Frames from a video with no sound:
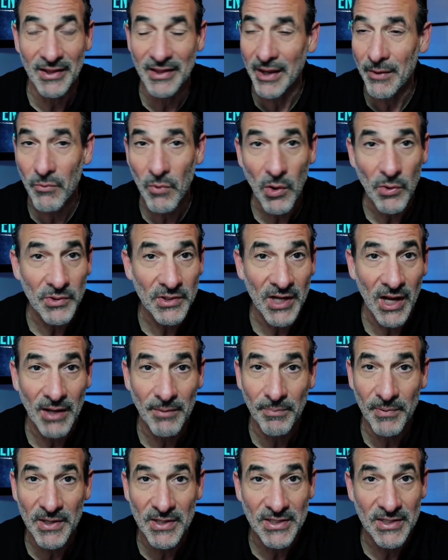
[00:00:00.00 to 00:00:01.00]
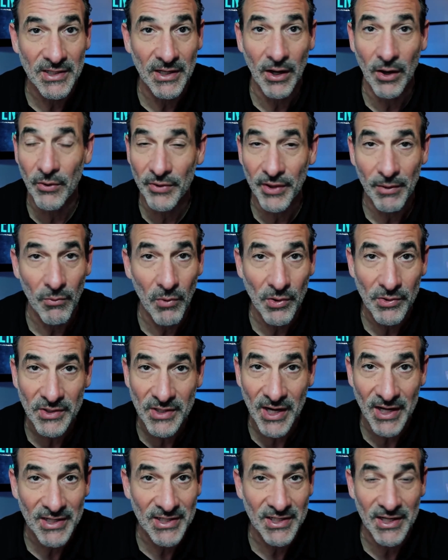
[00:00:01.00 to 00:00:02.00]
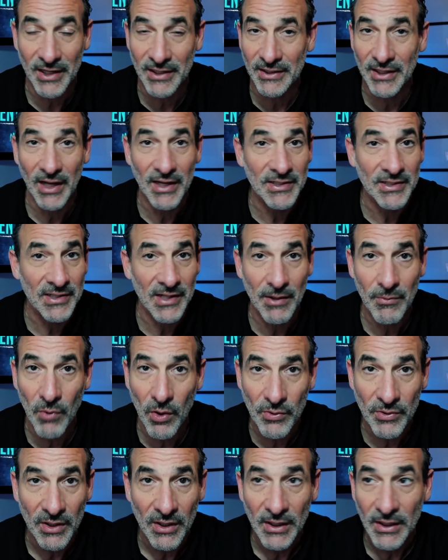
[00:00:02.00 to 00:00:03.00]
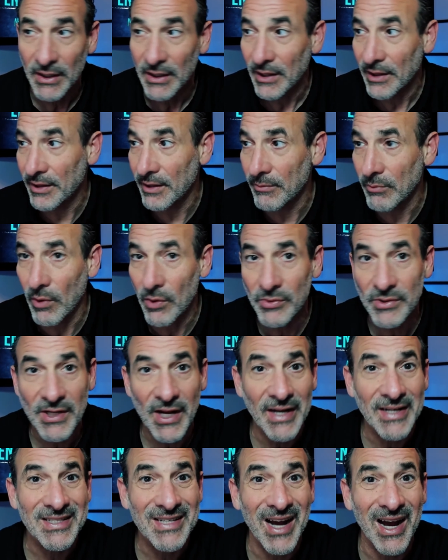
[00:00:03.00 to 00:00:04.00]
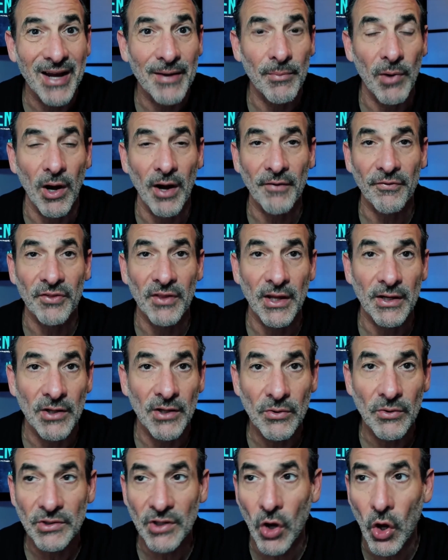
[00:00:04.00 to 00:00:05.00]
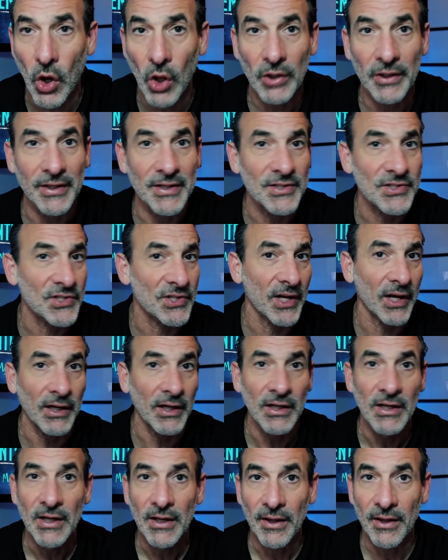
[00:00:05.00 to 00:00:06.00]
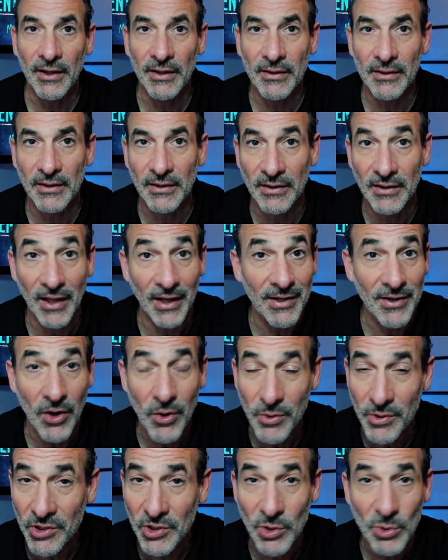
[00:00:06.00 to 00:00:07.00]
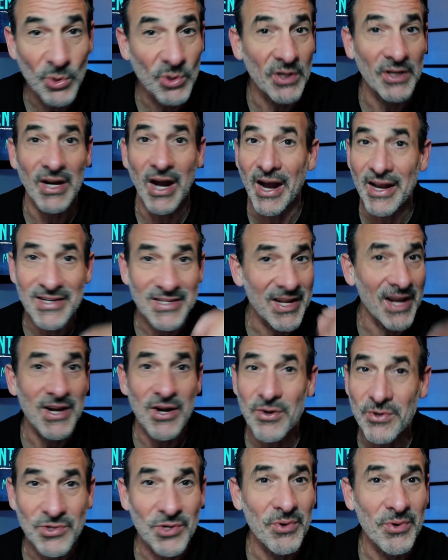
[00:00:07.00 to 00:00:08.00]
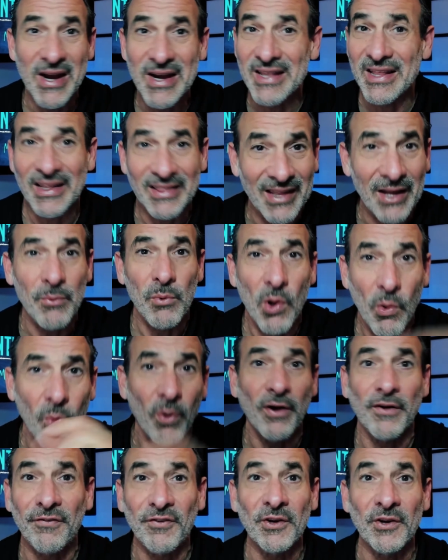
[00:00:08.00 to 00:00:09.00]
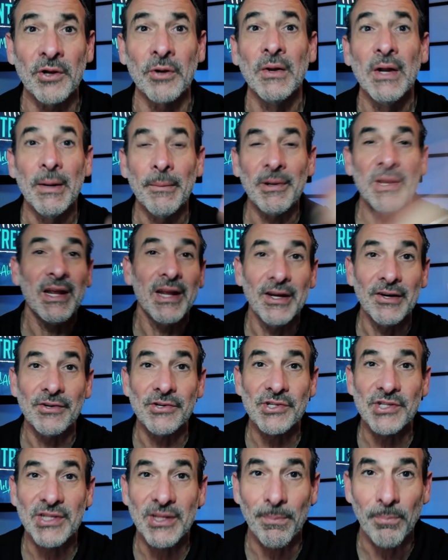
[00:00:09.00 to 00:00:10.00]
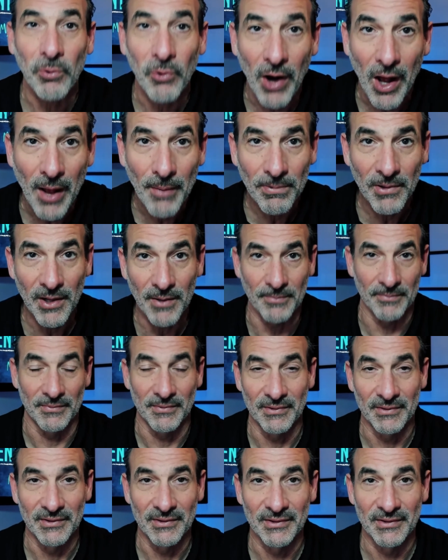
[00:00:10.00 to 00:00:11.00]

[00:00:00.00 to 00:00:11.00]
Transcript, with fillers: They won't take PTO. They won't take sick days. They won't take time off. They don't call in sick. They don't unionize. They don't do any of that. They will work for you. But here's the problem.